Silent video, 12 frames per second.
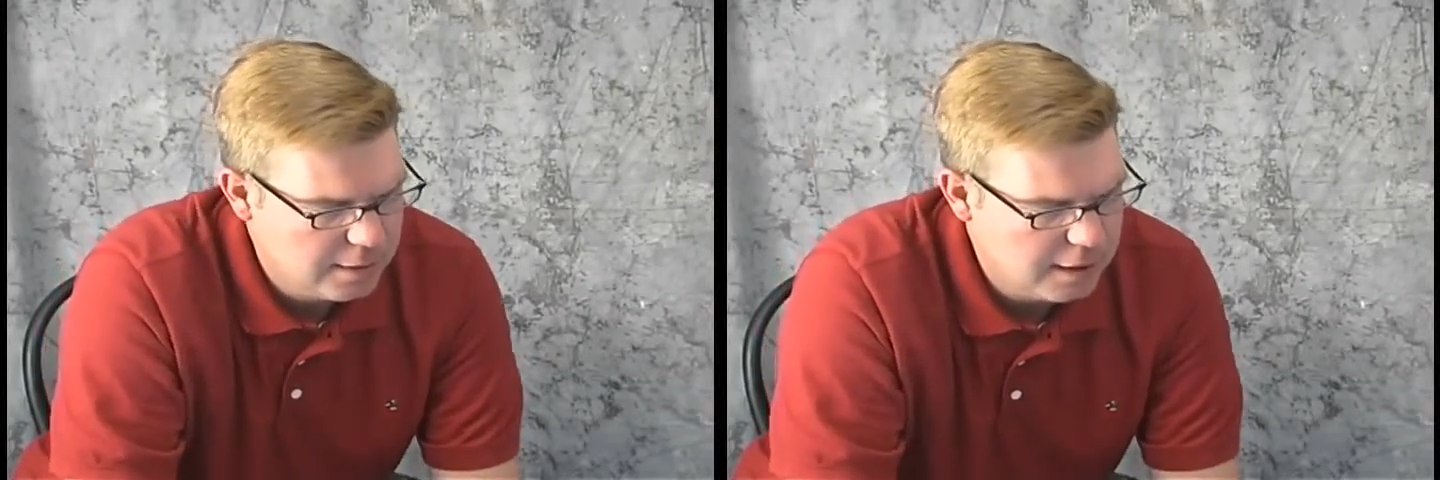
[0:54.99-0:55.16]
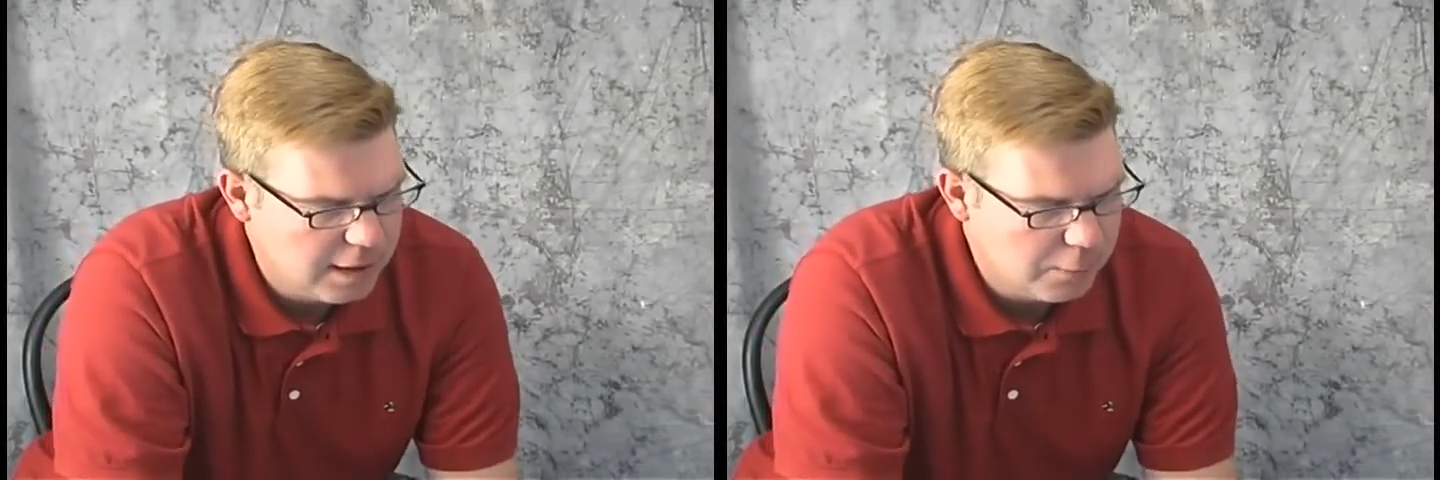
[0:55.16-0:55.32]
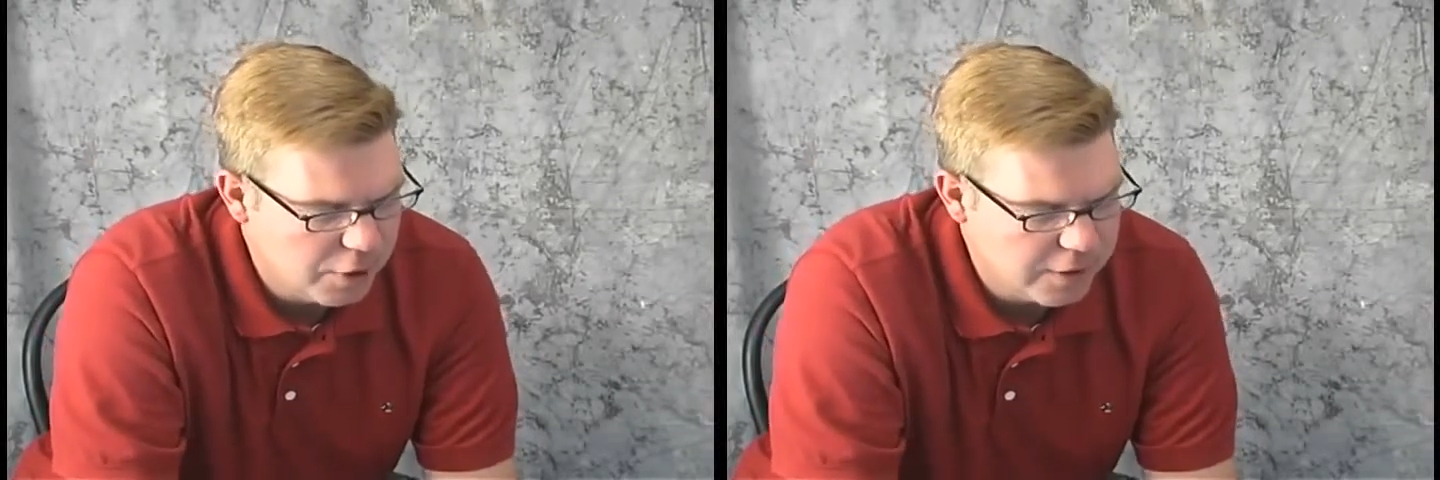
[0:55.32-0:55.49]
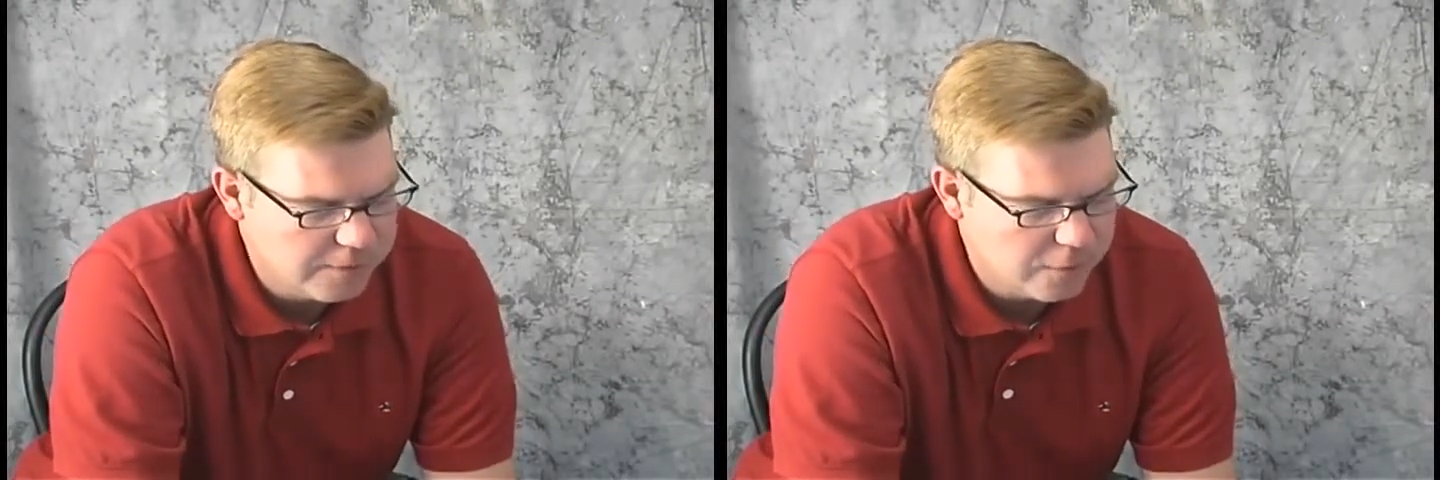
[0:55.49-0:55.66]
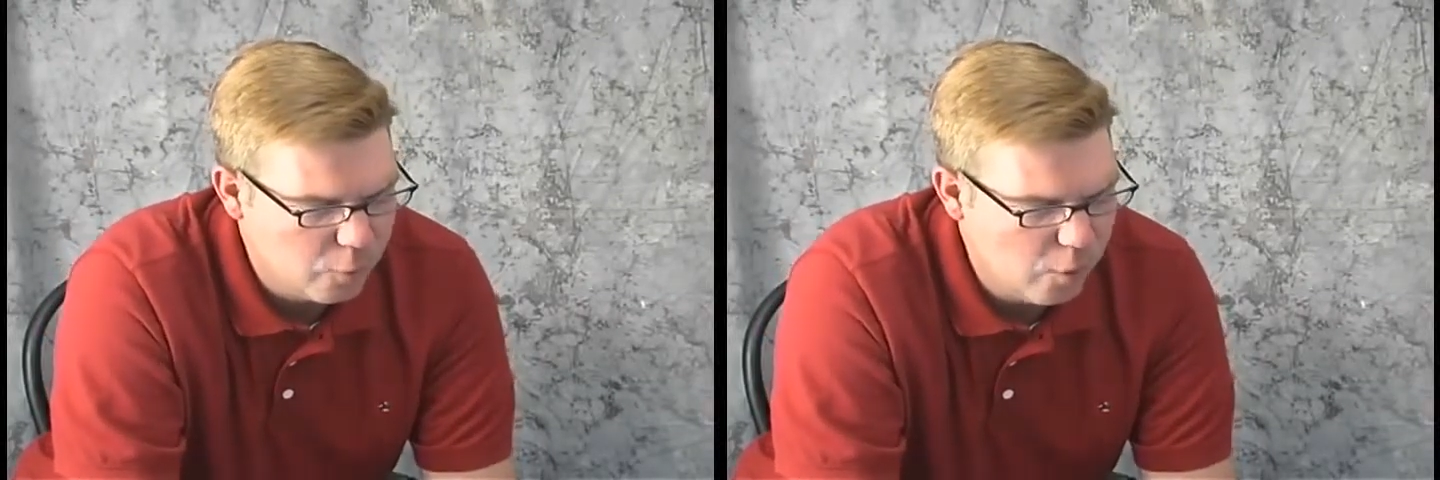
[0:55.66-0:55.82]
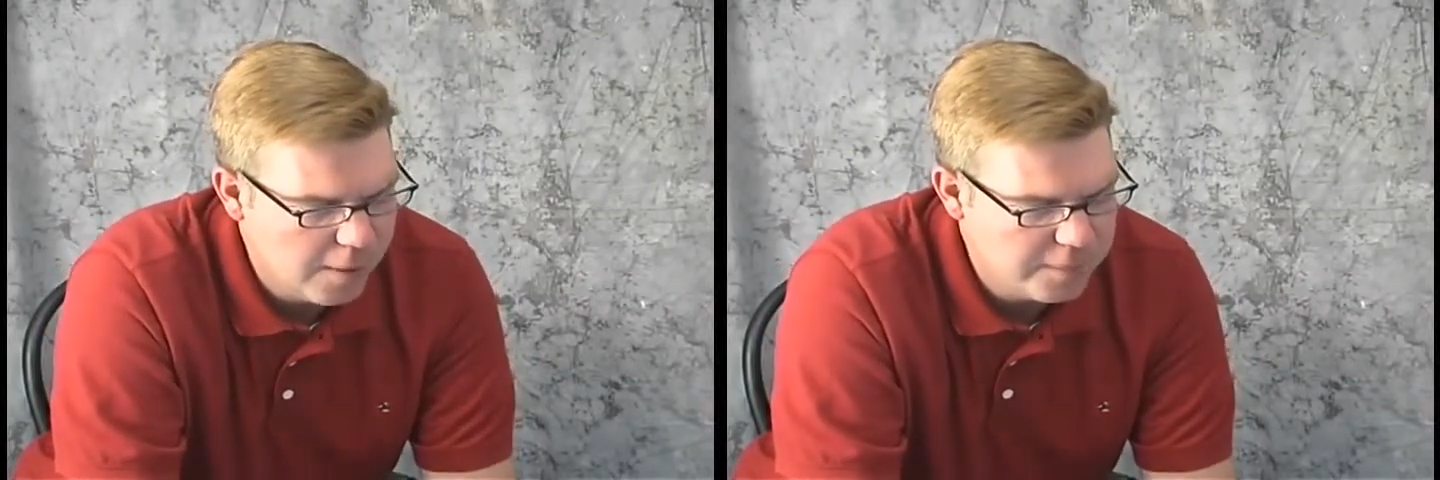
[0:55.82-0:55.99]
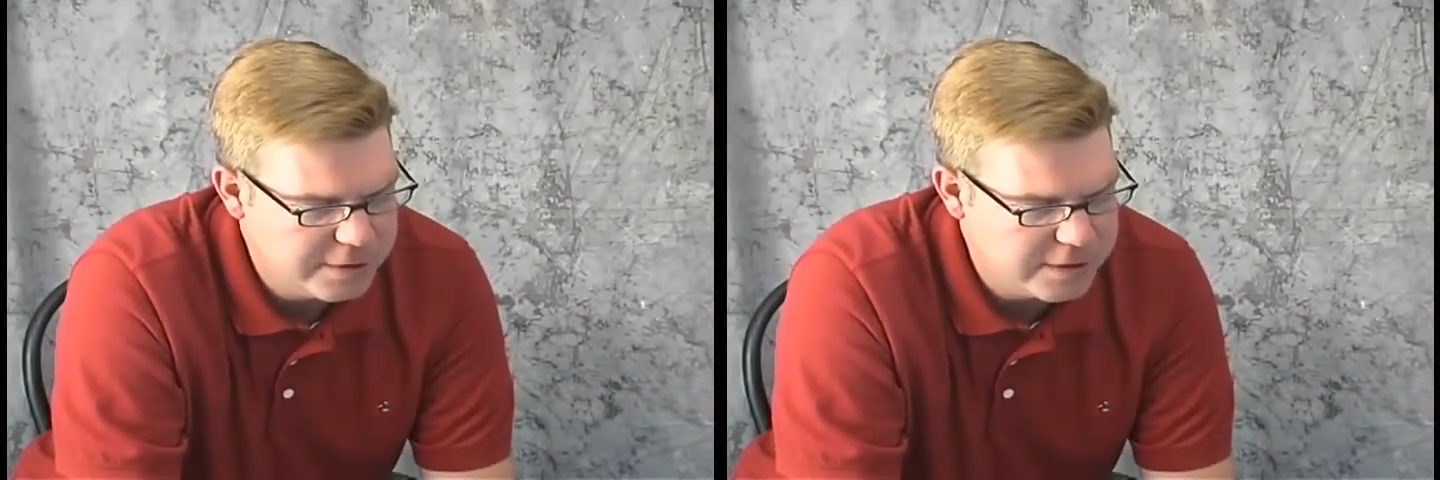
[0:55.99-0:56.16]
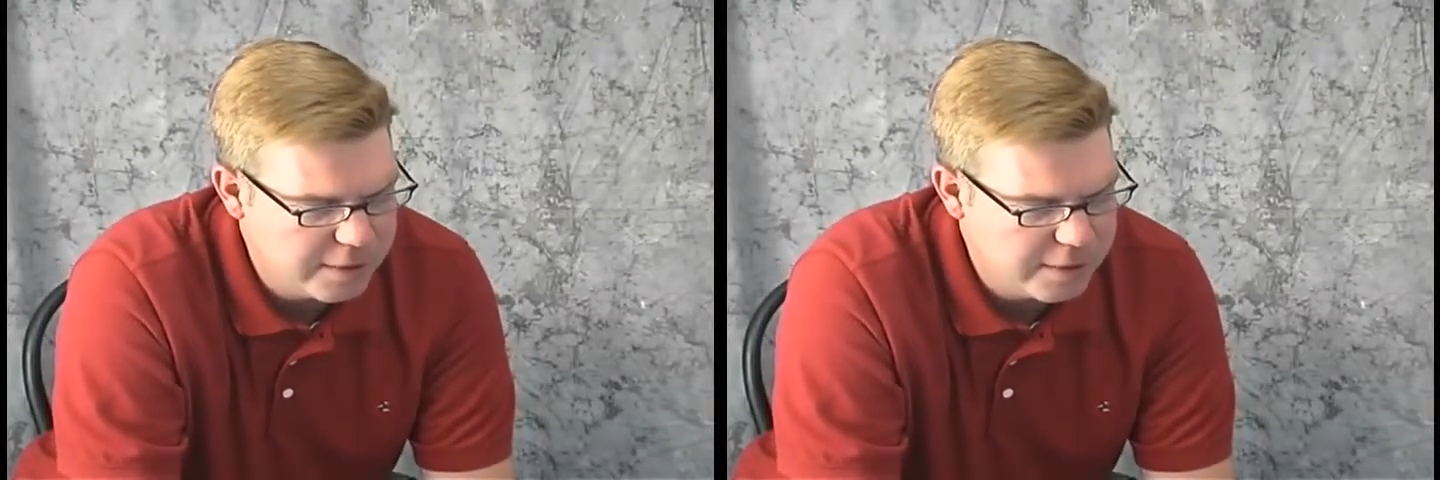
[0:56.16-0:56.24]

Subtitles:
and I'm looking for weapons,